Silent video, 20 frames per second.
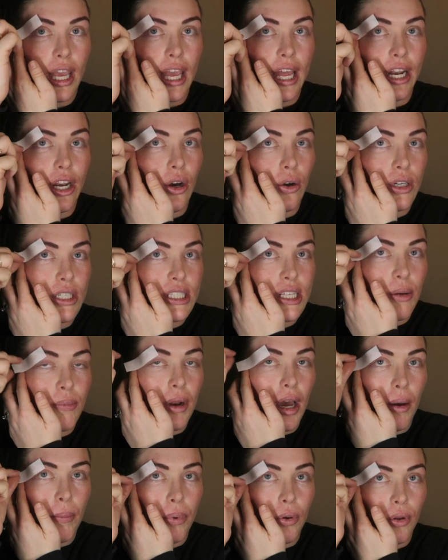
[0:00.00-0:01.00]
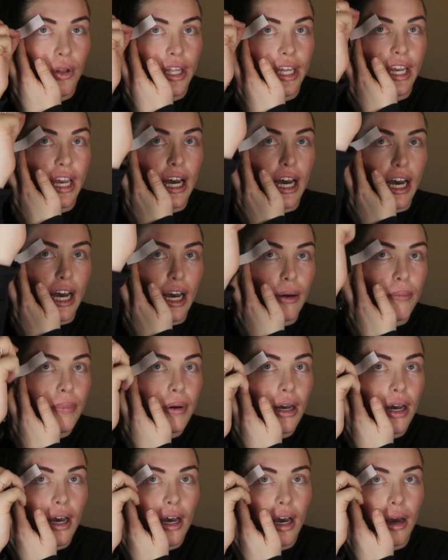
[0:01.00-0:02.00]
and notice I'm not pulling
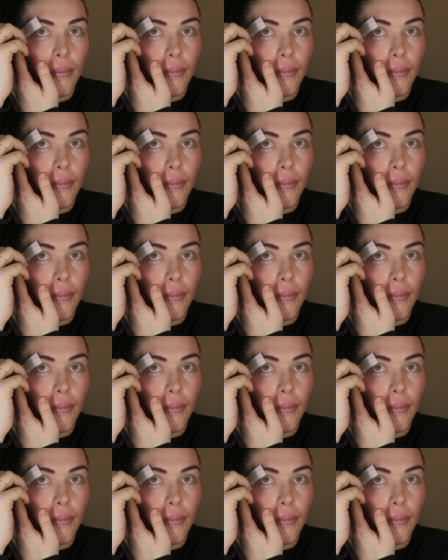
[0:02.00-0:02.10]
up,